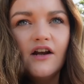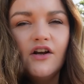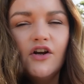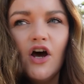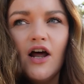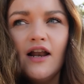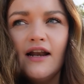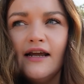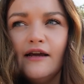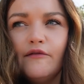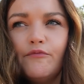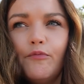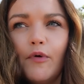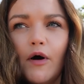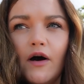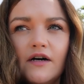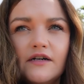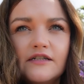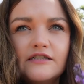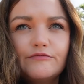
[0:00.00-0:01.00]
not like
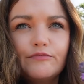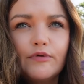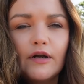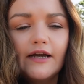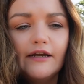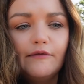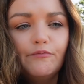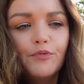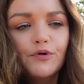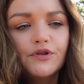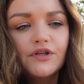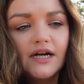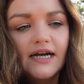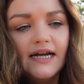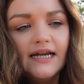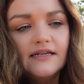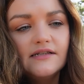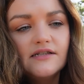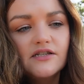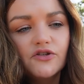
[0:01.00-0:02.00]
box blight, but there
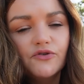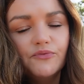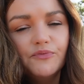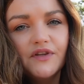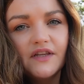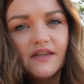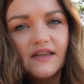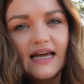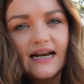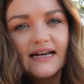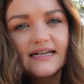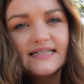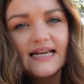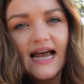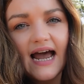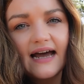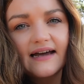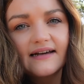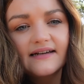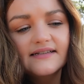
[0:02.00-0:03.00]
is something that
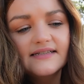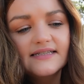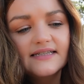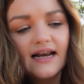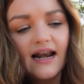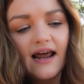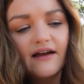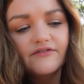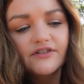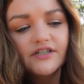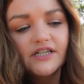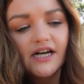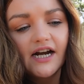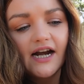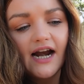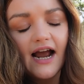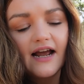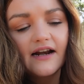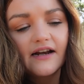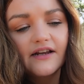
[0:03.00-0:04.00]
attacks the
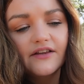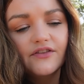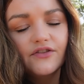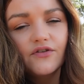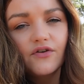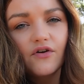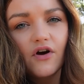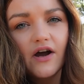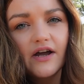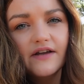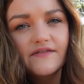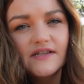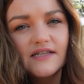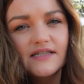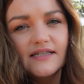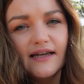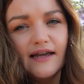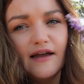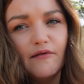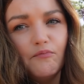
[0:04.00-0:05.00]
lavender and it thrives.
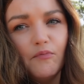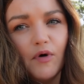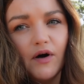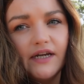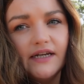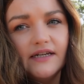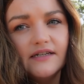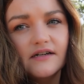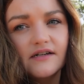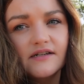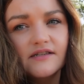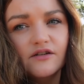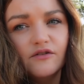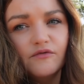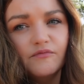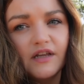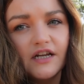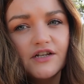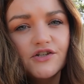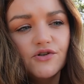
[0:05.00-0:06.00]
It's like a mite or
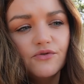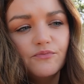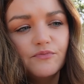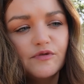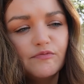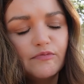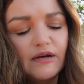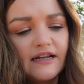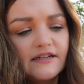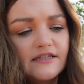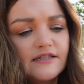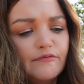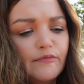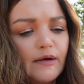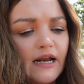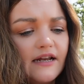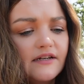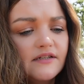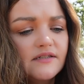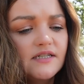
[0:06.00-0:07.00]
something that jumps plant to
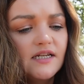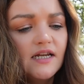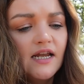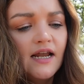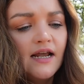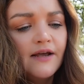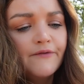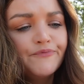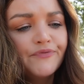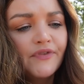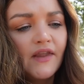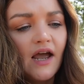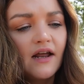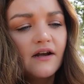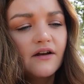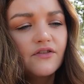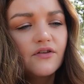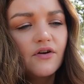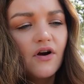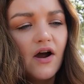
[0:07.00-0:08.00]
plant
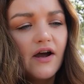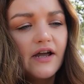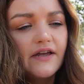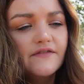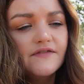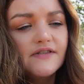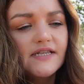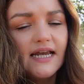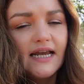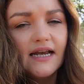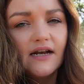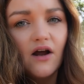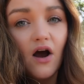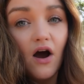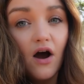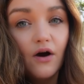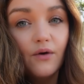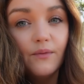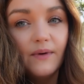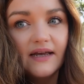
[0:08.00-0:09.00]
and it thrives in
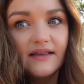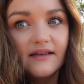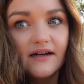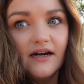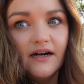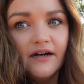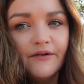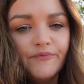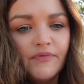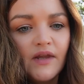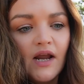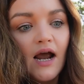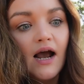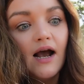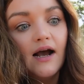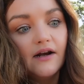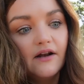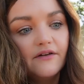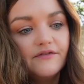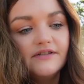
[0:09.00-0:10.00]
hot weather
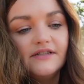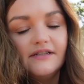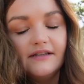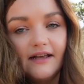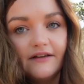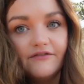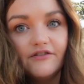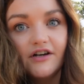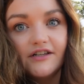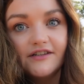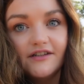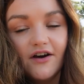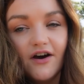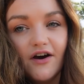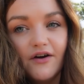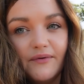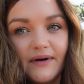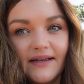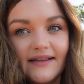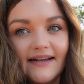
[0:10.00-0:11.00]
and obviously they've got the
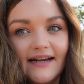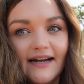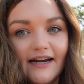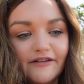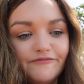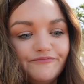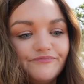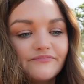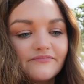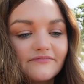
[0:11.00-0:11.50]
hot weather here.